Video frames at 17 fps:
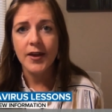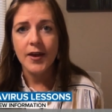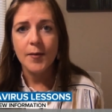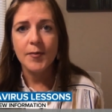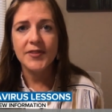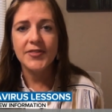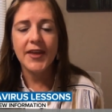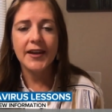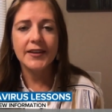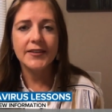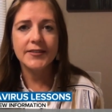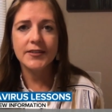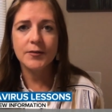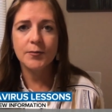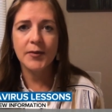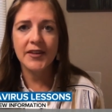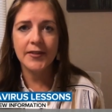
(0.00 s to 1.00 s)
But that
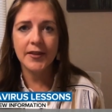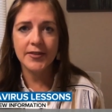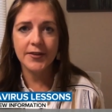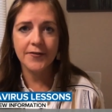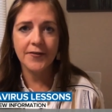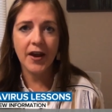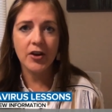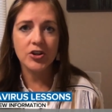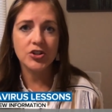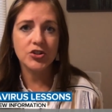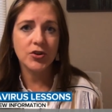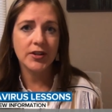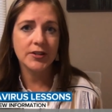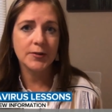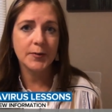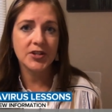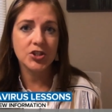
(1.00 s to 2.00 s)
doesn't mean that the virus
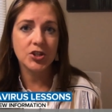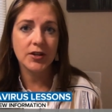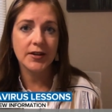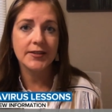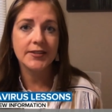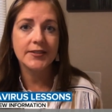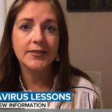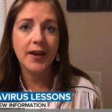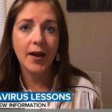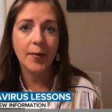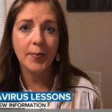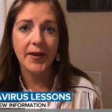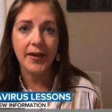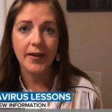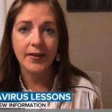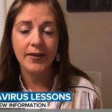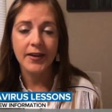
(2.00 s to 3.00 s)
transmission is
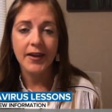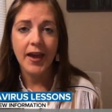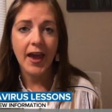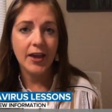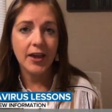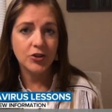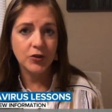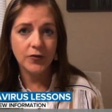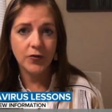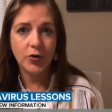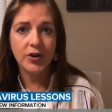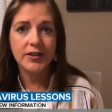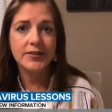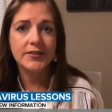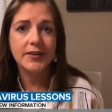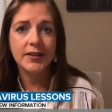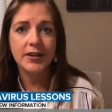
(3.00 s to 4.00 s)
stopping, as you've already
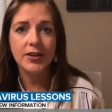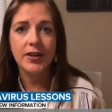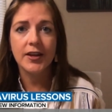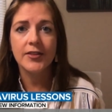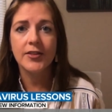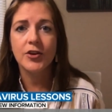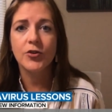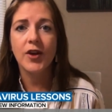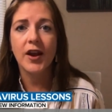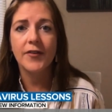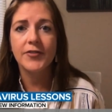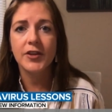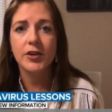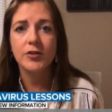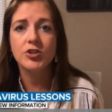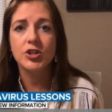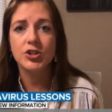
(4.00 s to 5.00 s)
seen in the graph
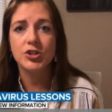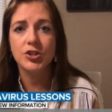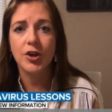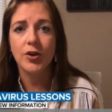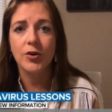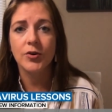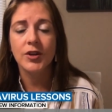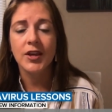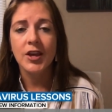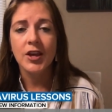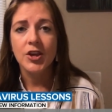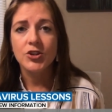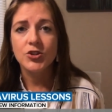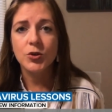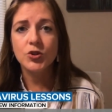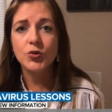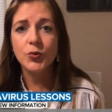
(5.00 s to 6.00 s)
that you just showed.
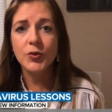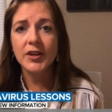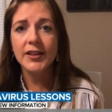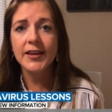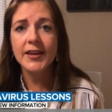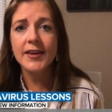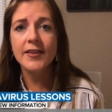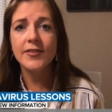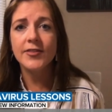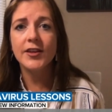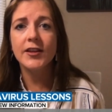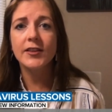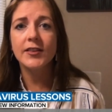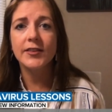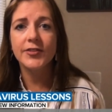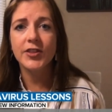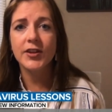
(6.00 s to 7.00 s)
So it's really
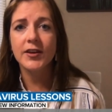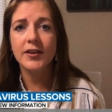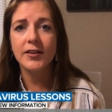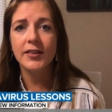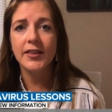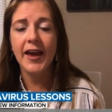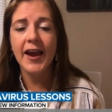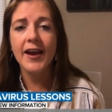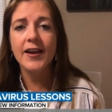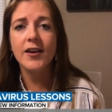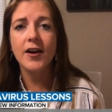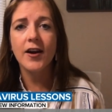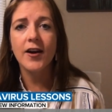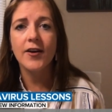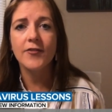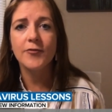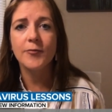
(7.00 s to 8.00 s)
the, the lack
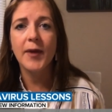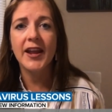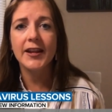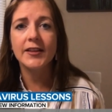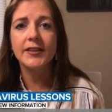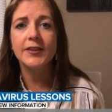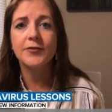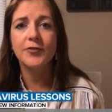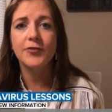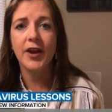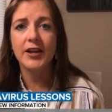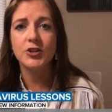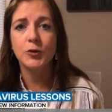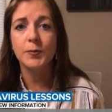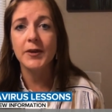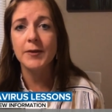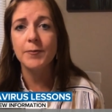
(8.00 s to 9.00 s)
of medically
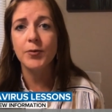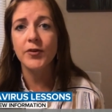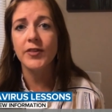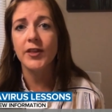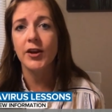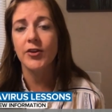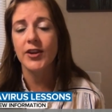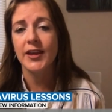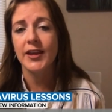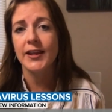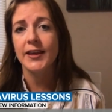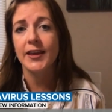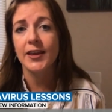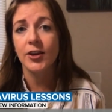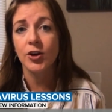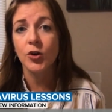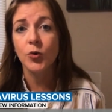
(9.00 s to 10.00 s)
fragile people that are
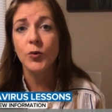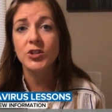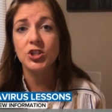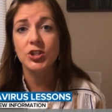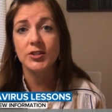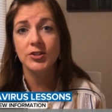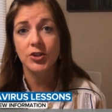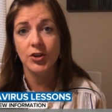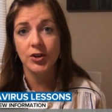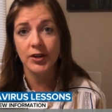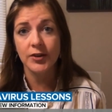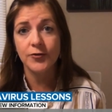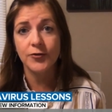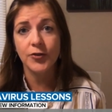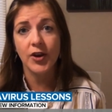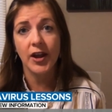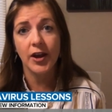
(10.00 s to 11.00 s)
getting ill, which is
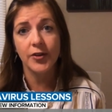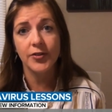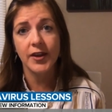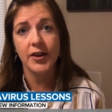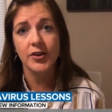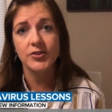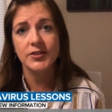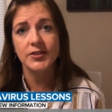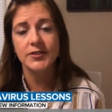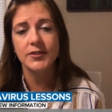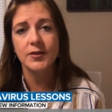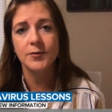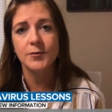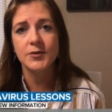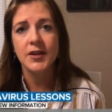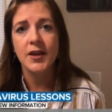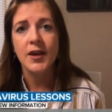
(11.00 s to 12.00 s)
good for healthcare systems.